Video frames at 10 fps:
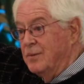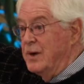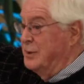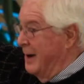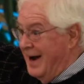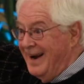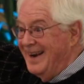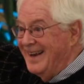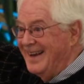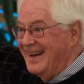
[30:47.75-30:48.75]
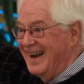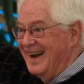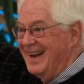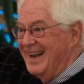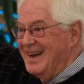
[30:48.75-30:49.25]
We tried.
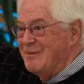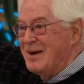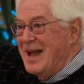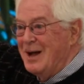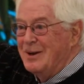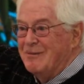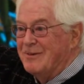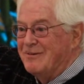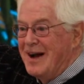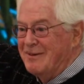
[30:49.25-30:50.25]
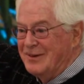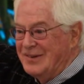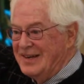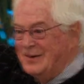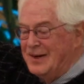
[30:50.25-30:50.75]
Right? We held it for 5 or
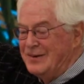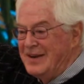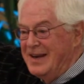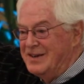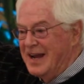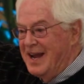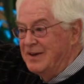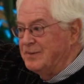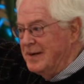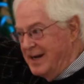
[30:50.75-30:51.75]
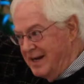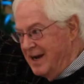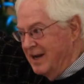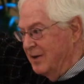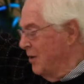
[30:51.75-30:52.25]
6 years in each case. We did it in
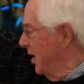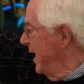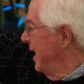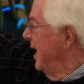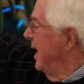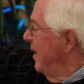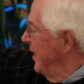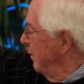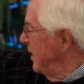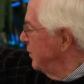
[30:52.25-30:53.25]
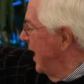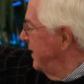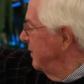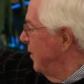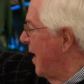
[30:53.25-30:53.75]
Illinois. Then we tried
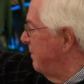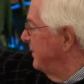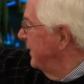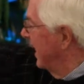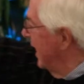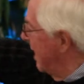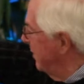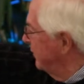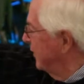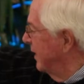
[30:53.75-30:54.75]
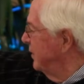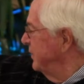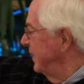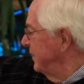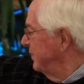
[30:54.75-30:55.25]
to drop the collaborative
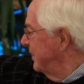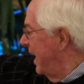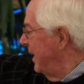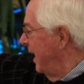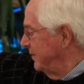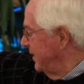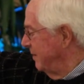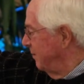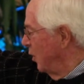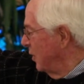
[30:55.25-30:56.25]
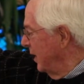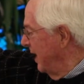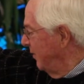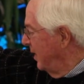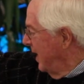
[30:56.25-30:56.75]
structures at the local
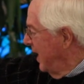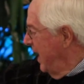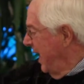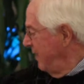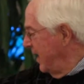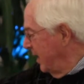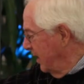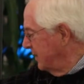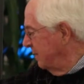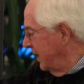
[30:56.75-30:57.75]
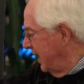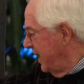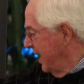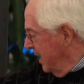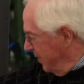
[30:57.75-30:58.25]
level. And then
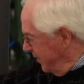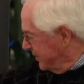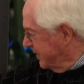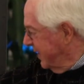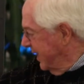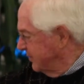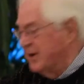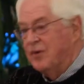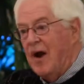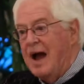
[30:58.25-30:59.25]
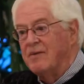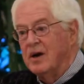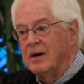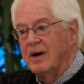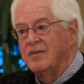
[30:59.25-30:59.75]
ultimately, this thing is the
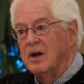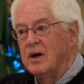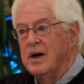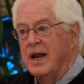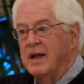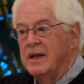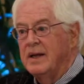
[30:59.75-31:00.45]
driver of the learning.